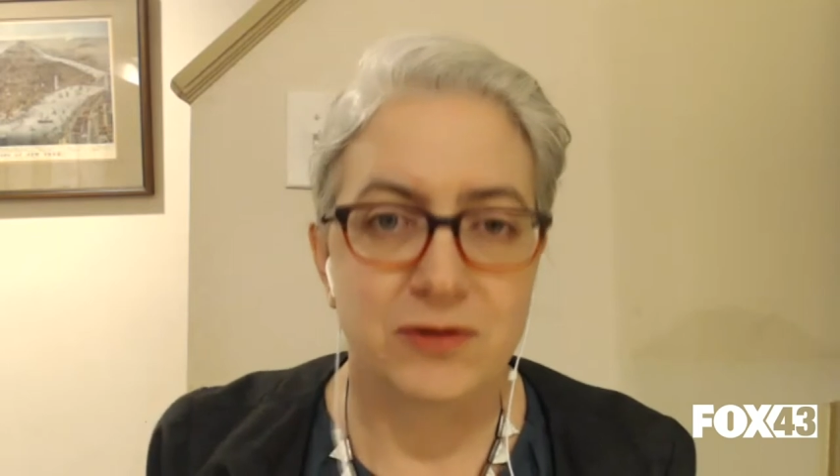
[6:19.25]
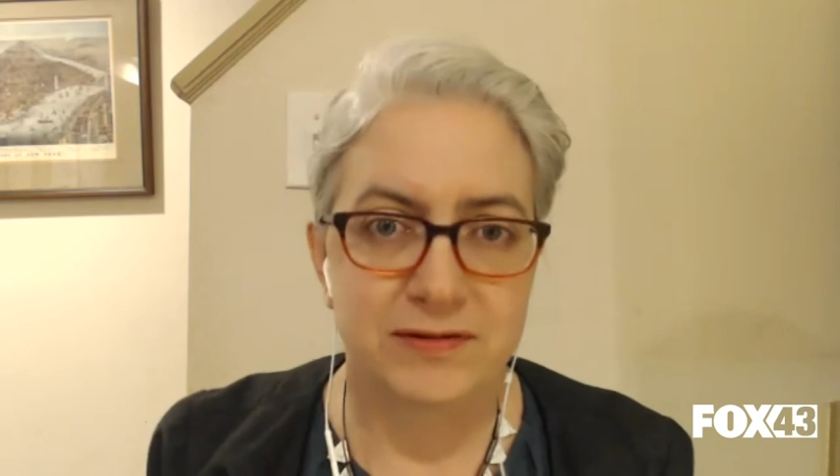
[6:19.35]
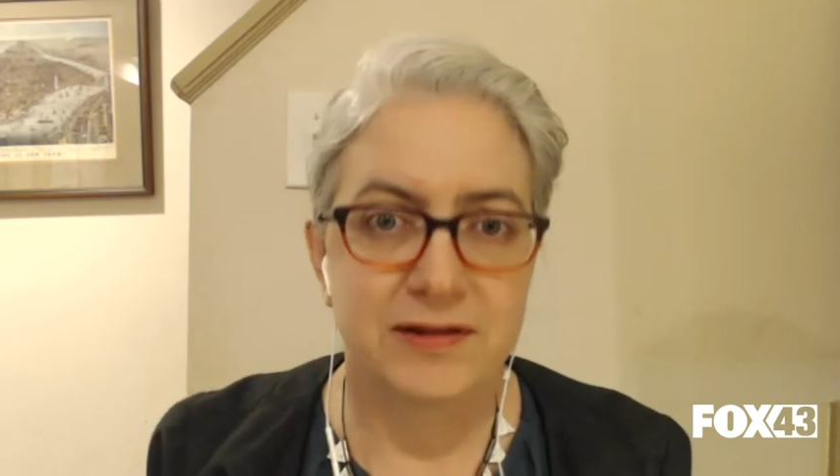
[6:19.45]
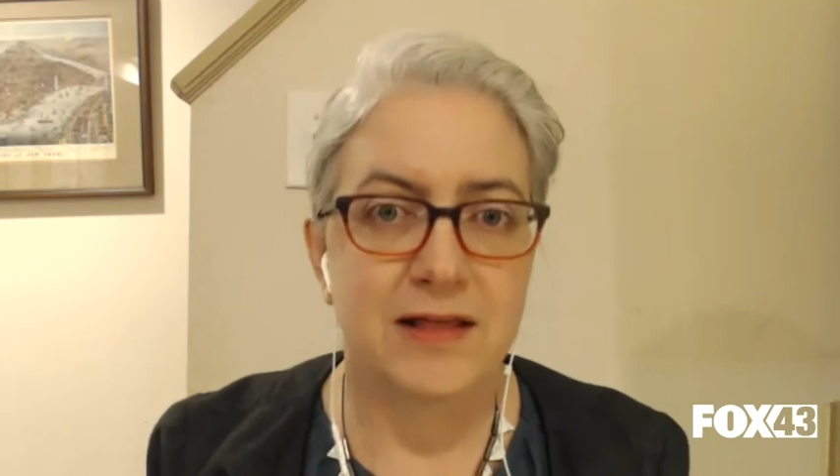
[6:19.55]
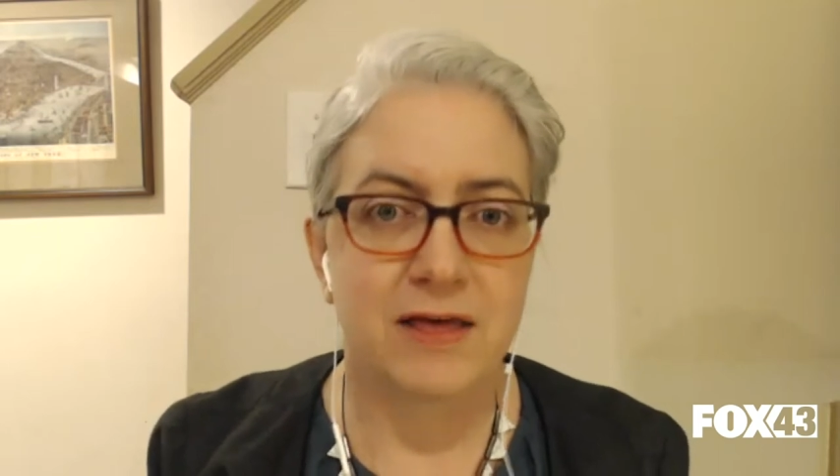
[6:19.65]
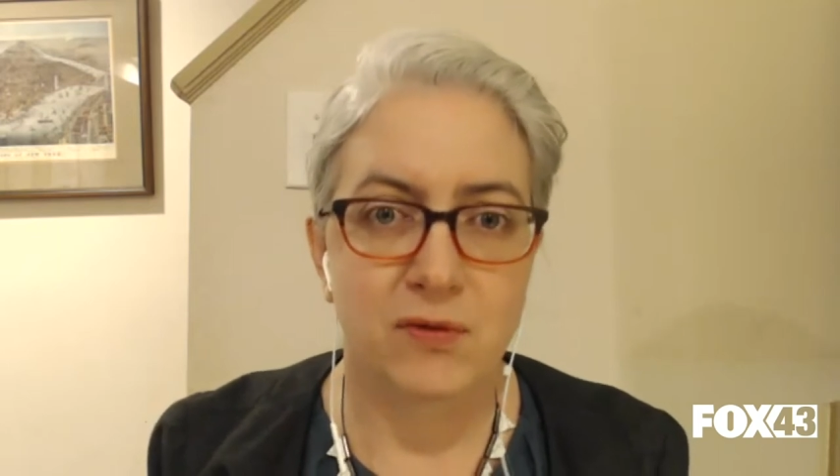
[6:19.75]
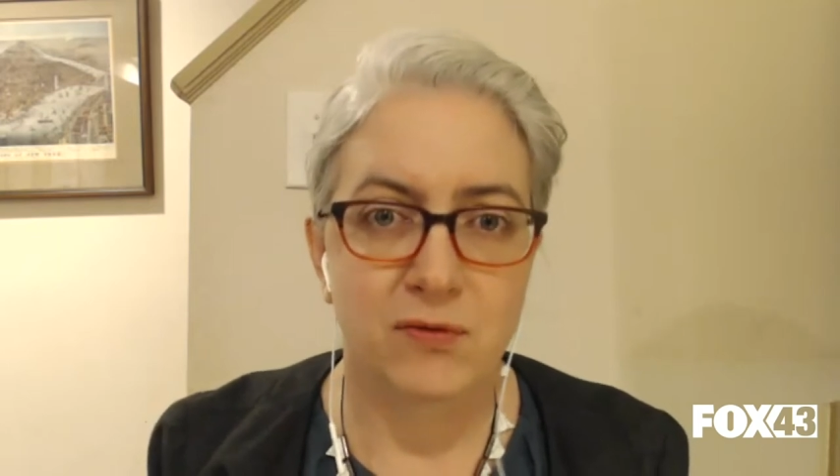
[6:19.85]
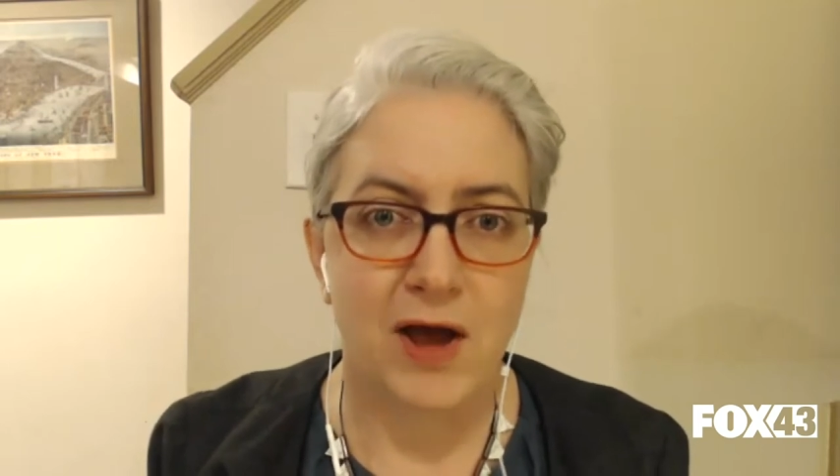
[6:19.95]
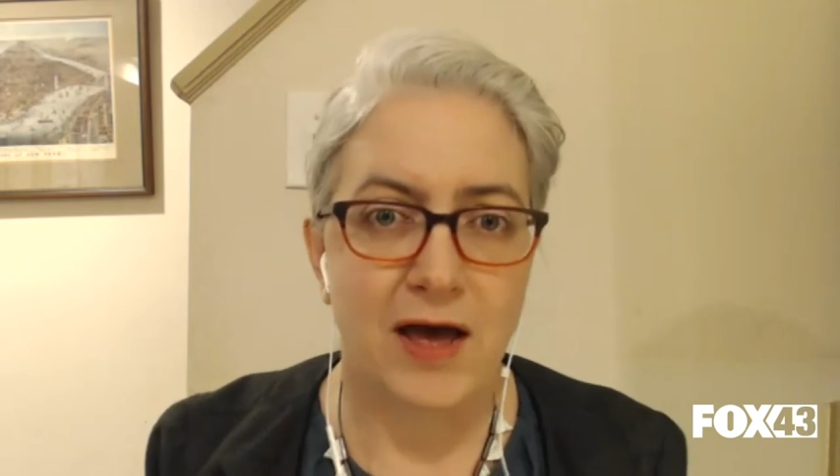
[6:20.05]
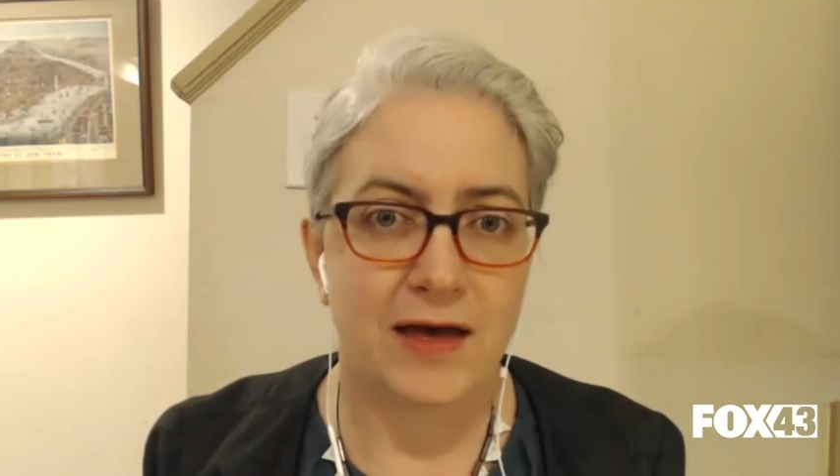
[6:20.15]
to sea level
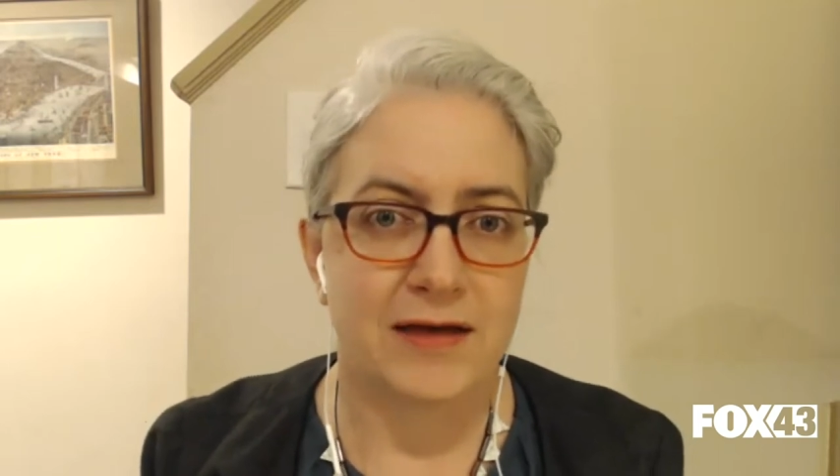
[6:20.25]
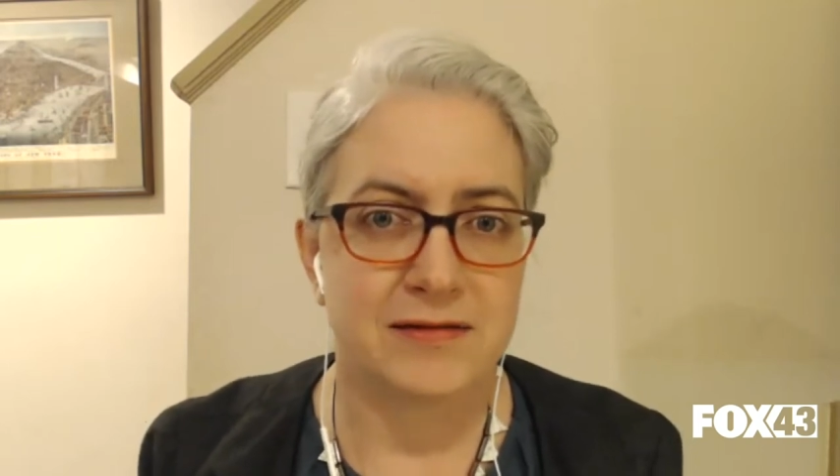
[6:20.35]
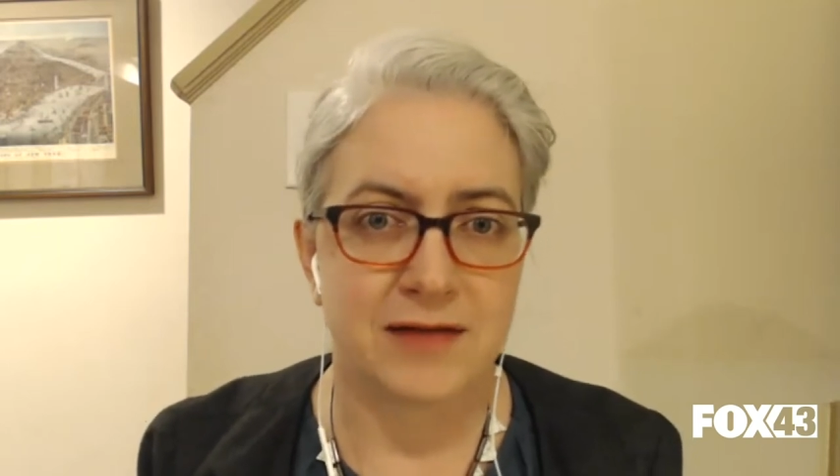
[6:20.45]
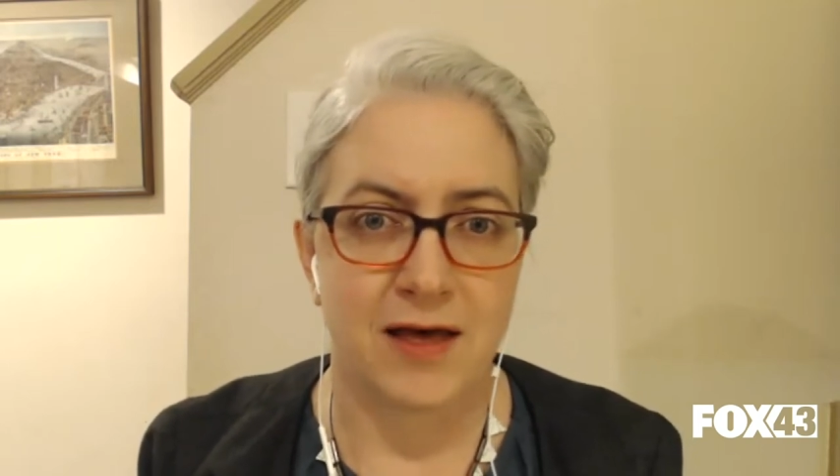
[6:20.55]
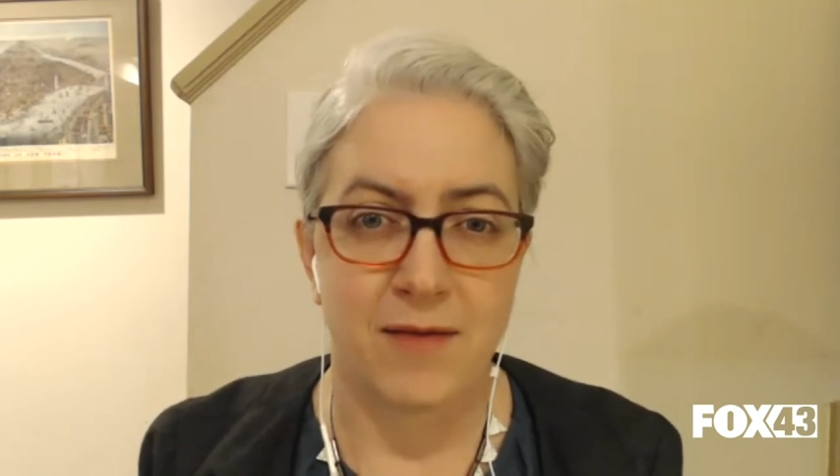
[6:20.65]
rise uh,